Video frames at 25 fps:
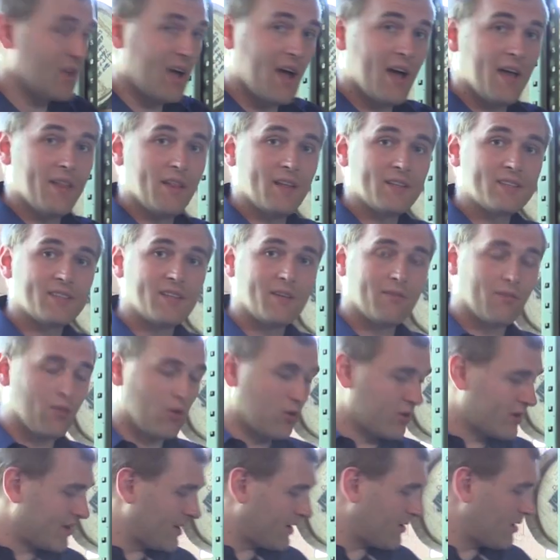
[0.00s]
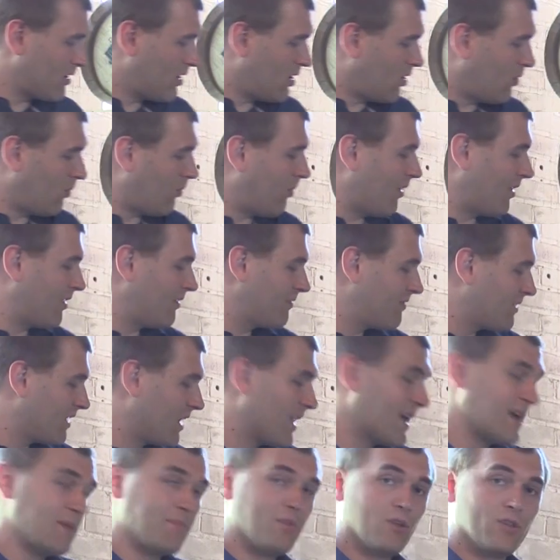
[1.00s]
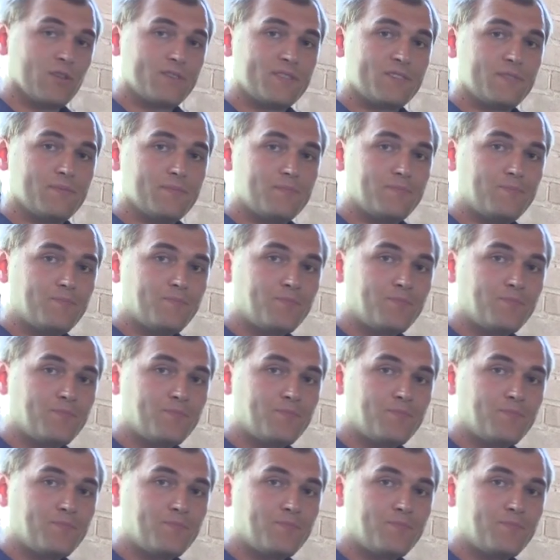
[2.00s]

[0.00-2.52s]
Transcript: And let's have a look at one of the labels.